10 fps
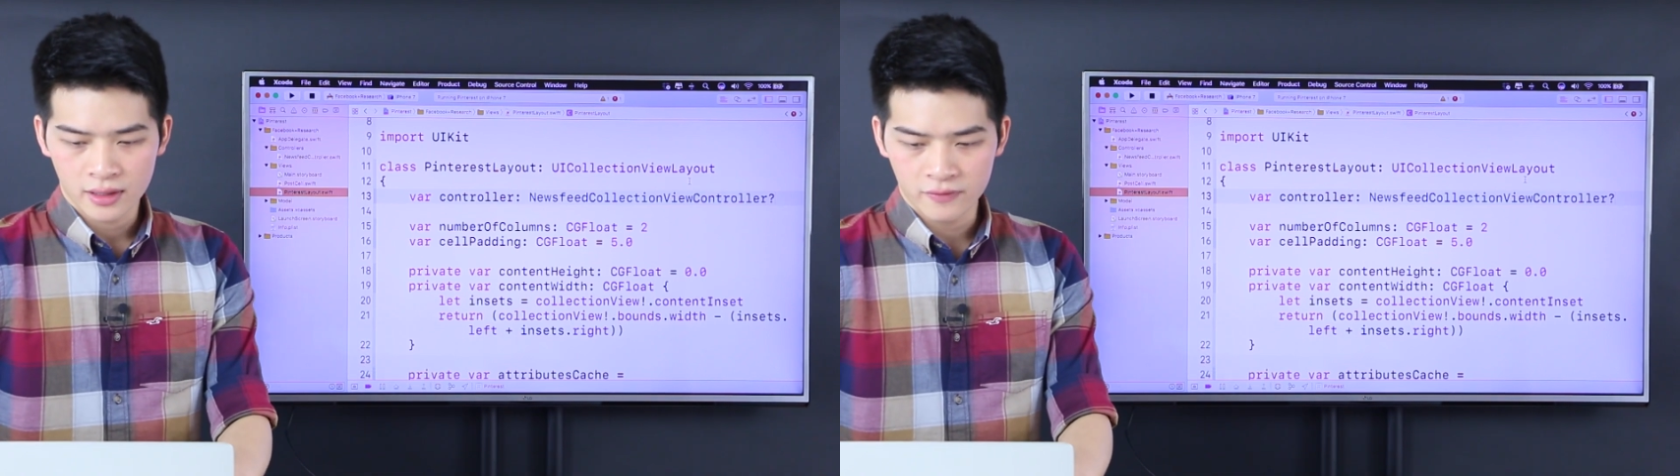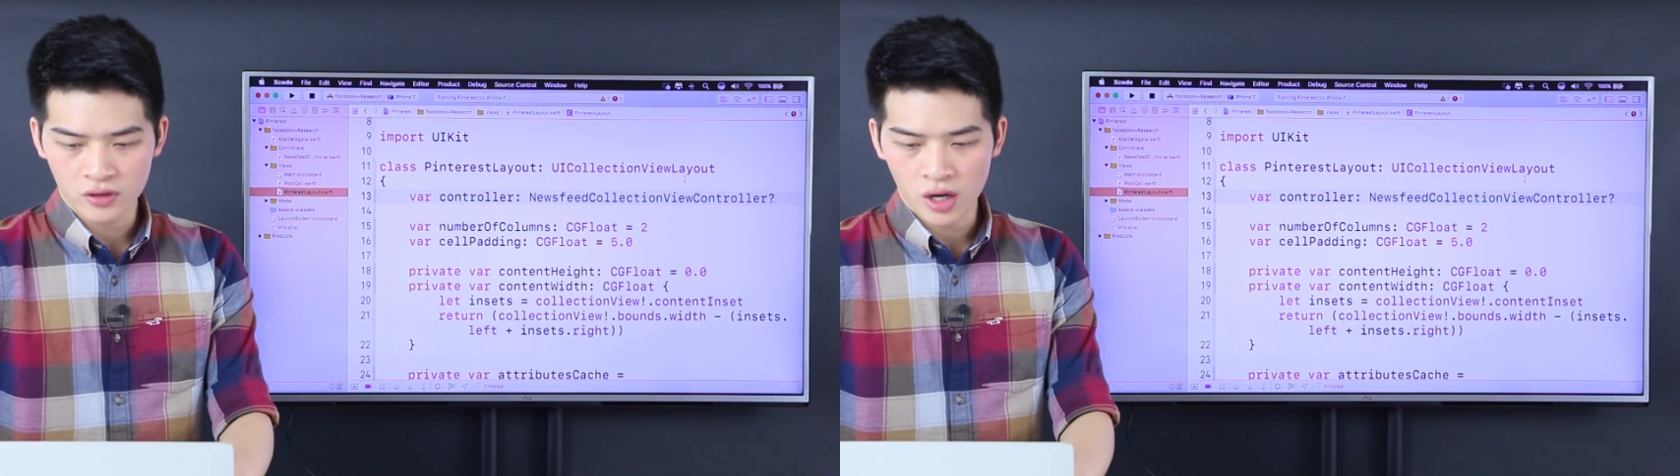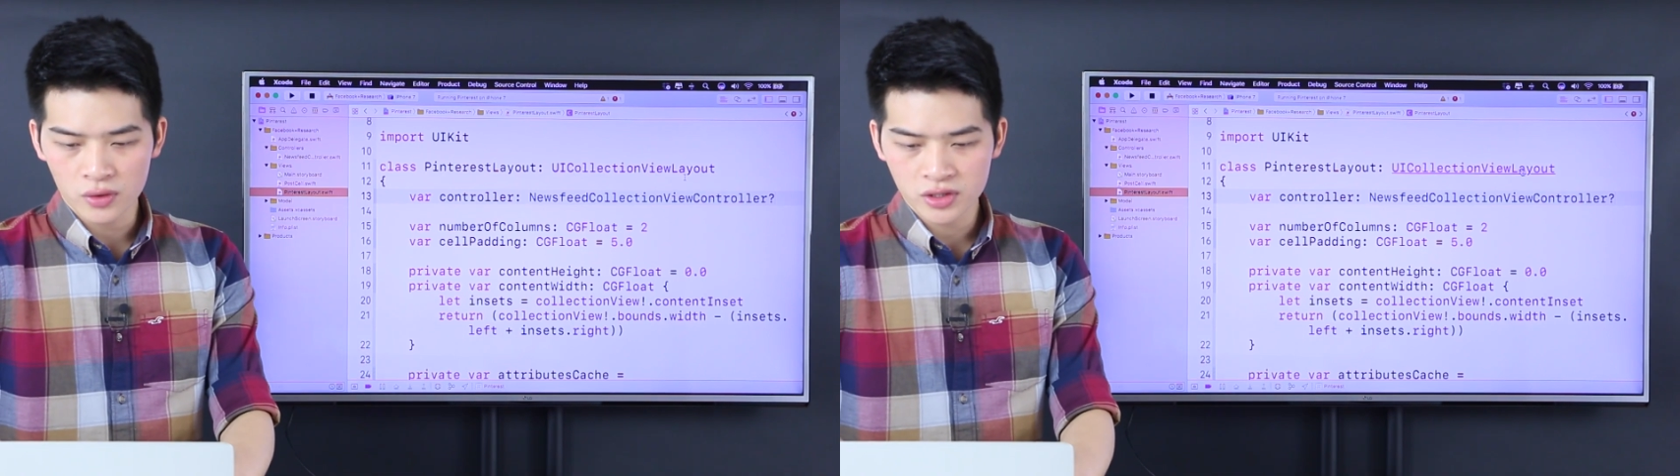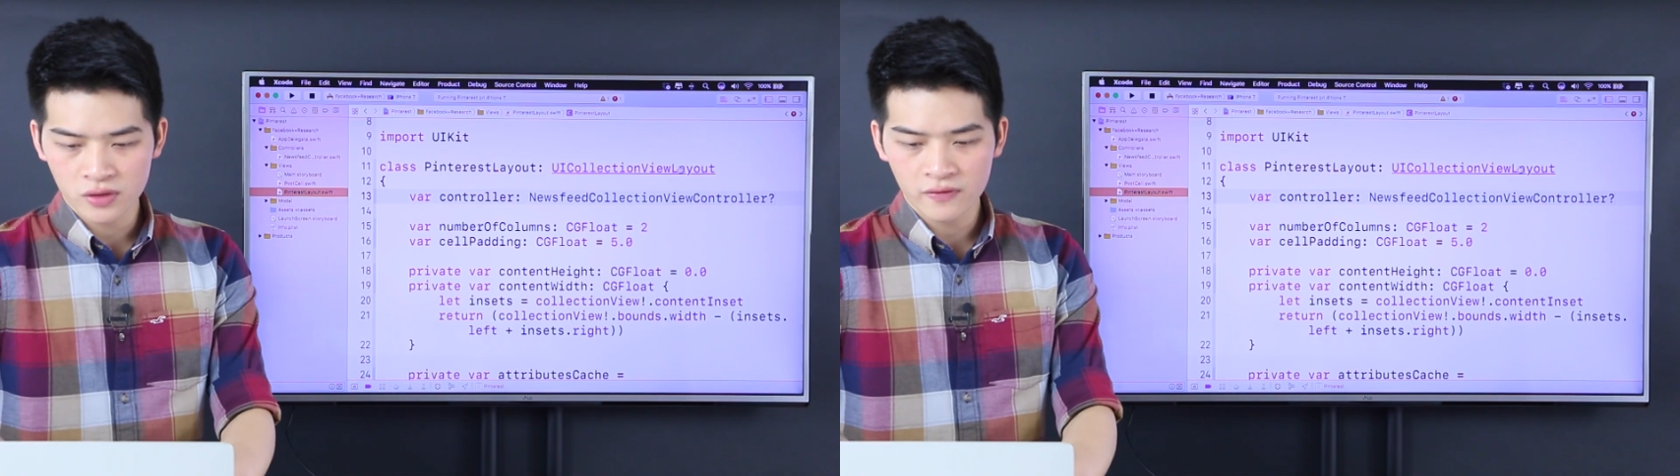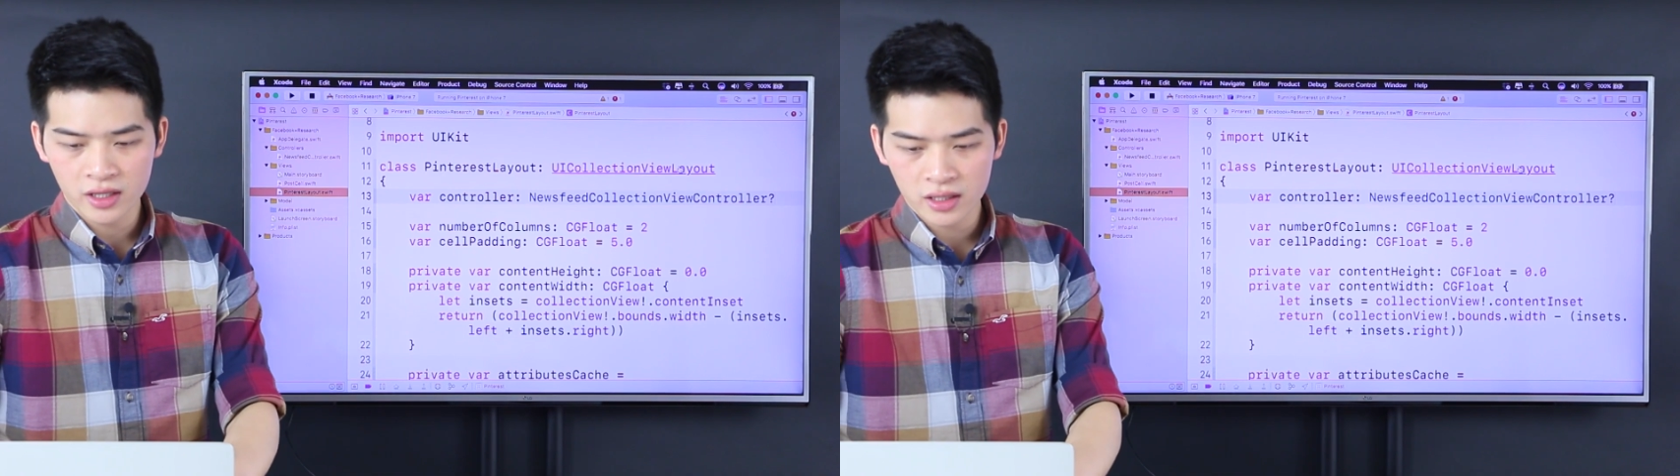If you go
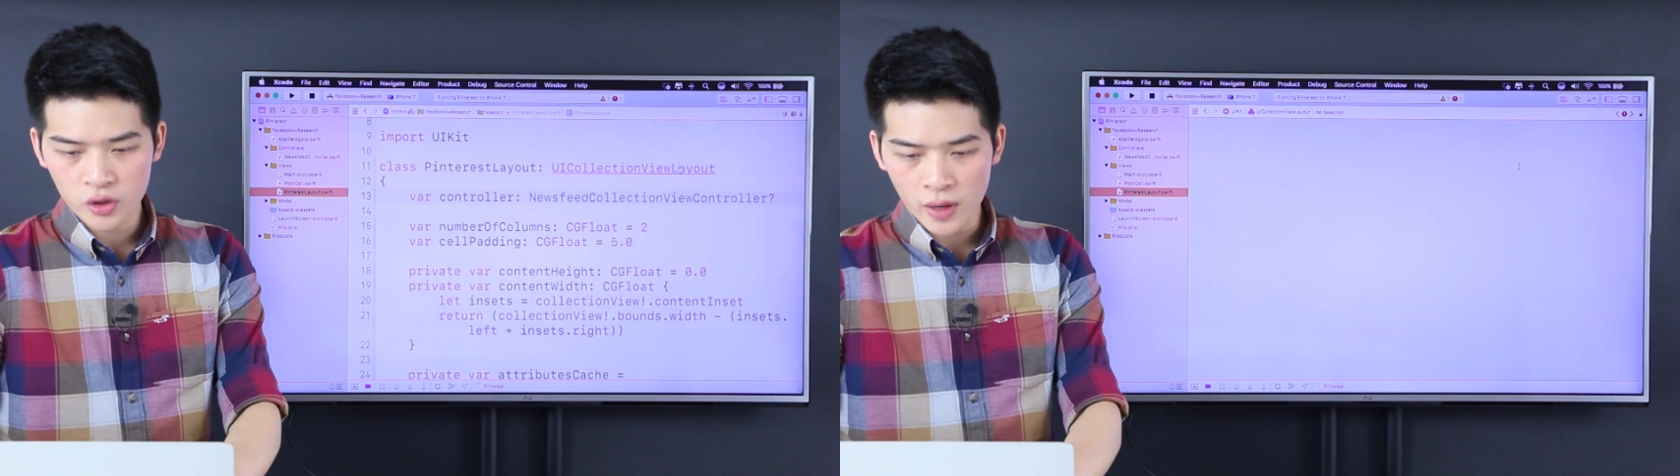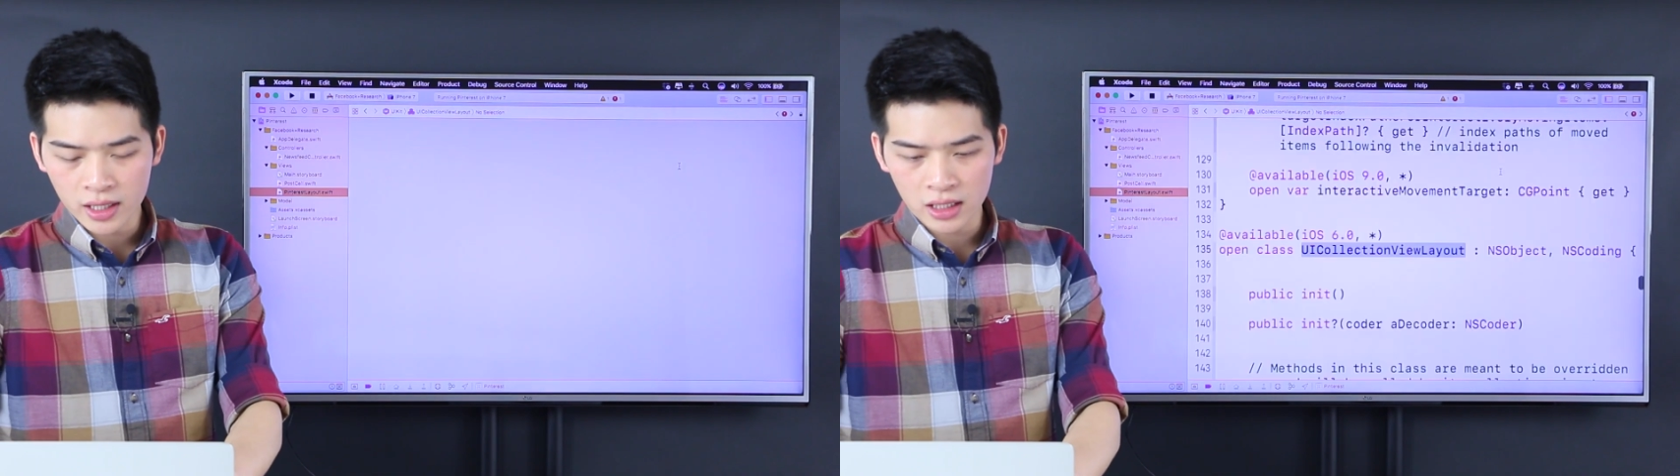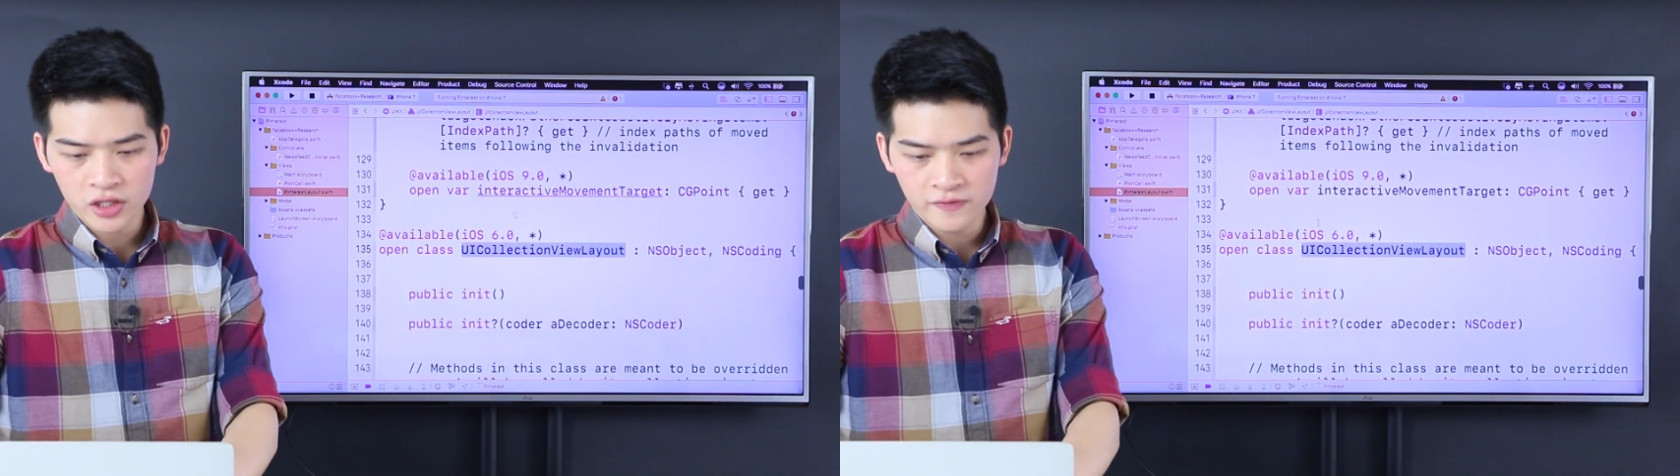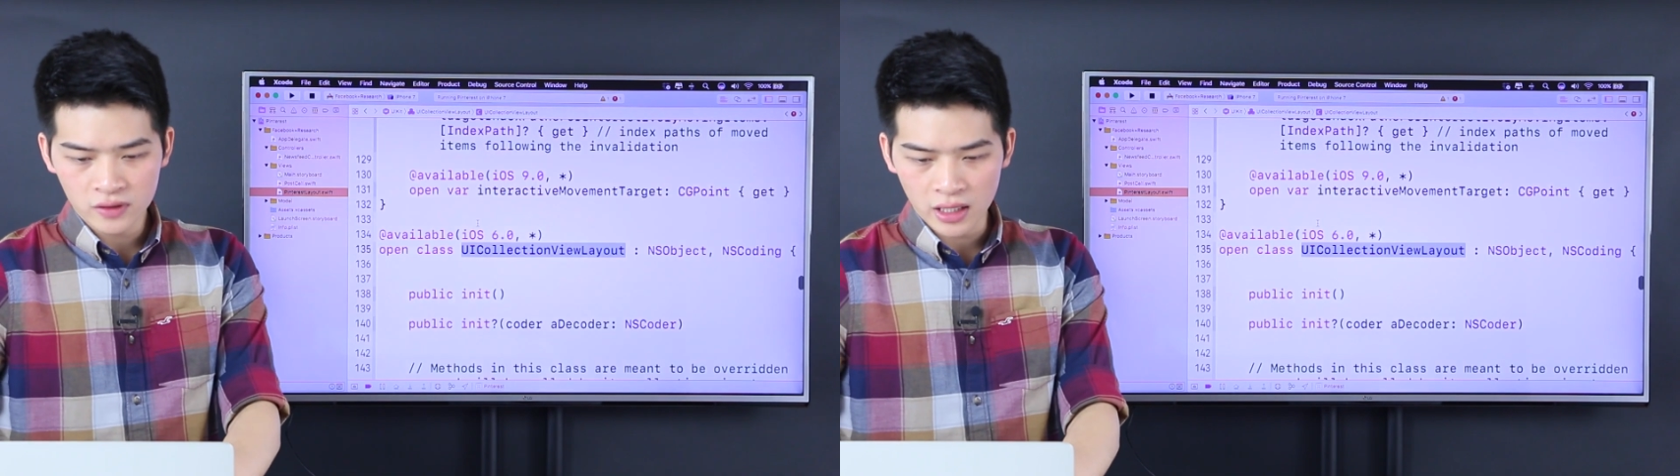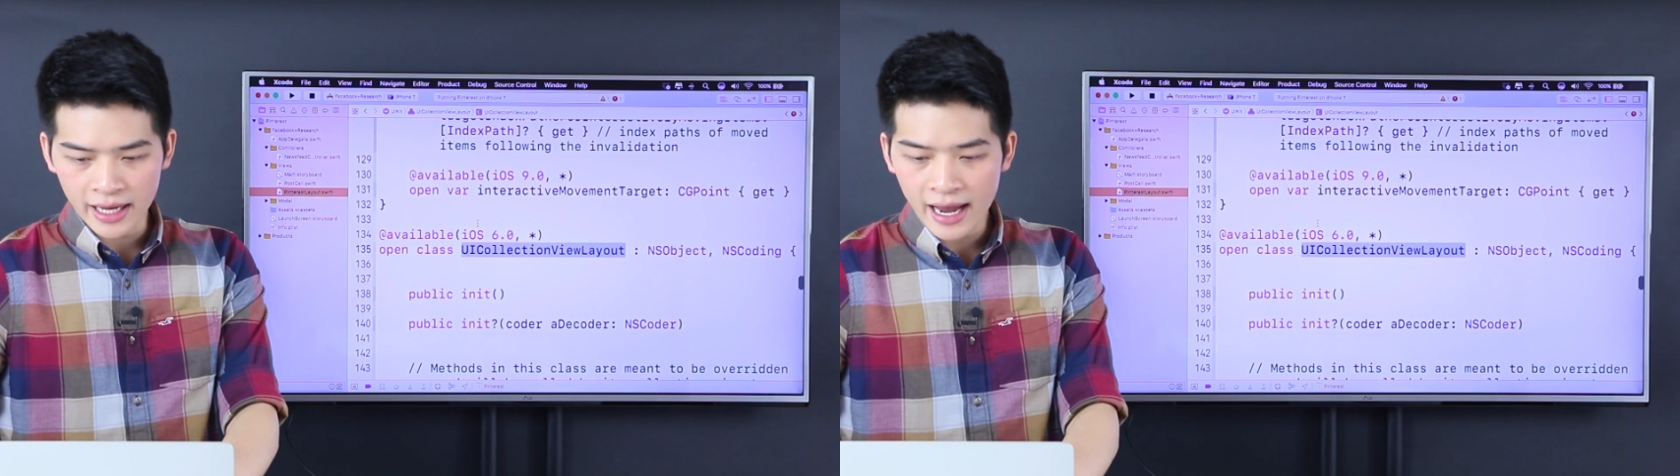over the UI collection
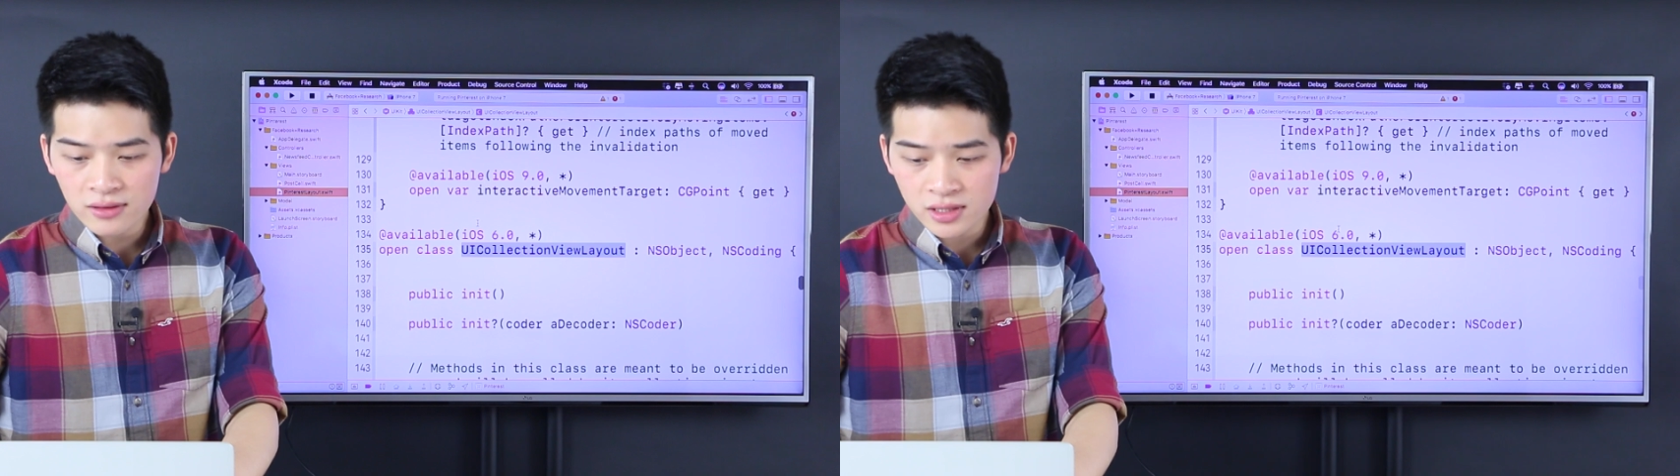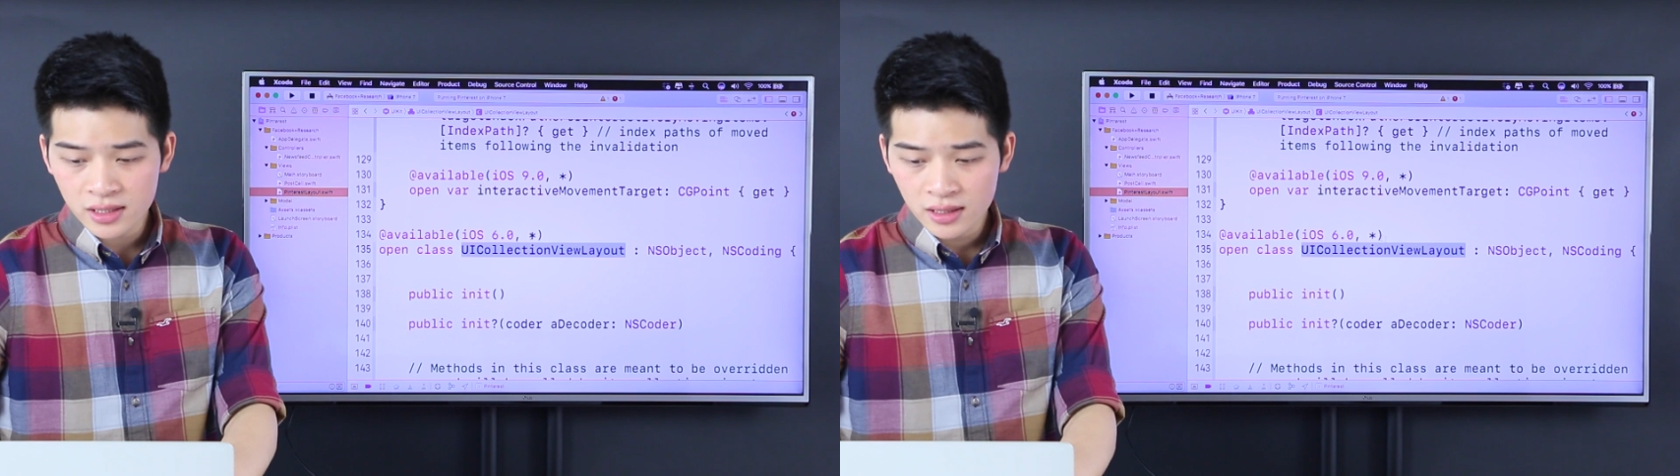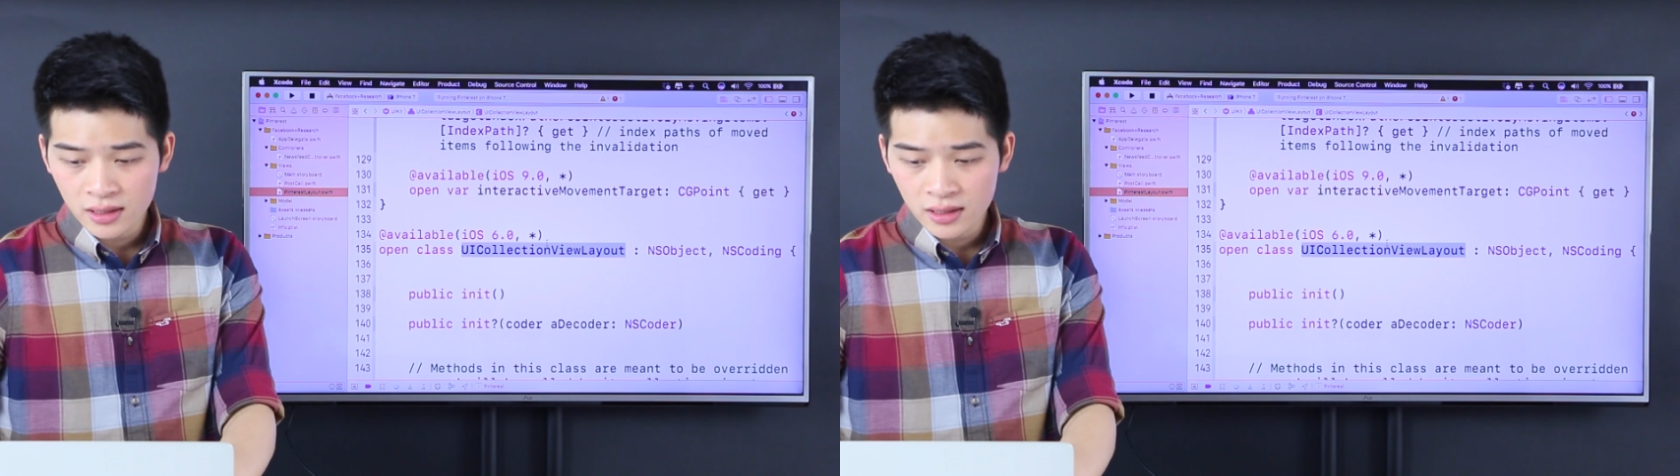view layout,